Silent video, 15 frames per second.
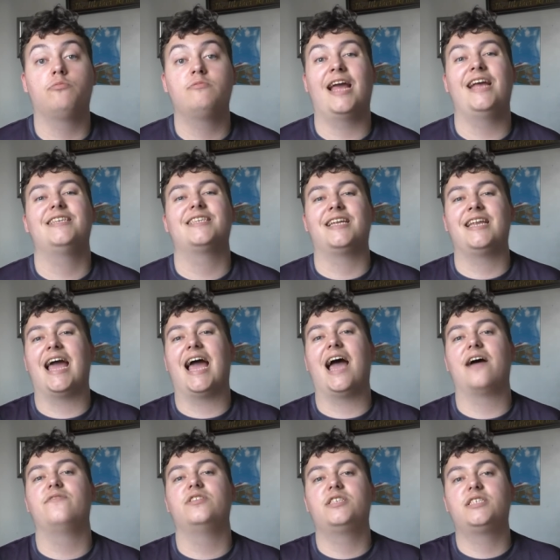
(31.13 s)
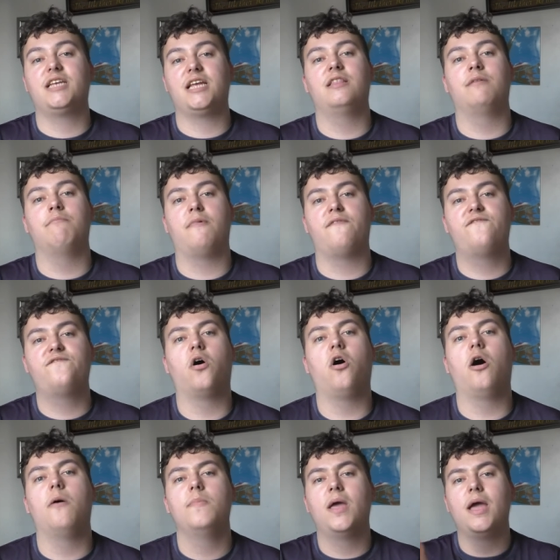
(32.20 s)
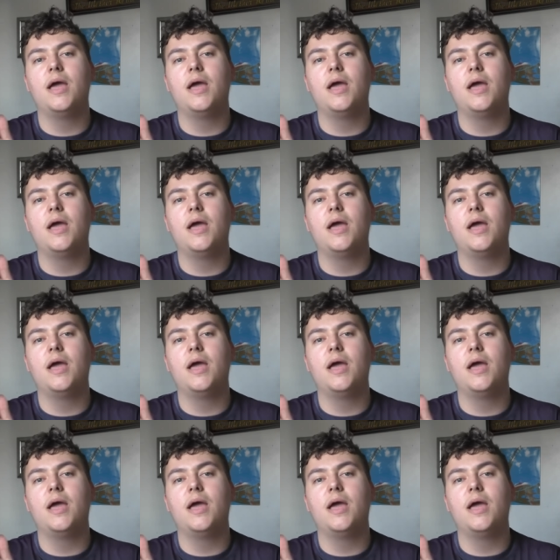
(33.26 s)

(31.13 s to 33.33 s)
updates and you haven't seen them before.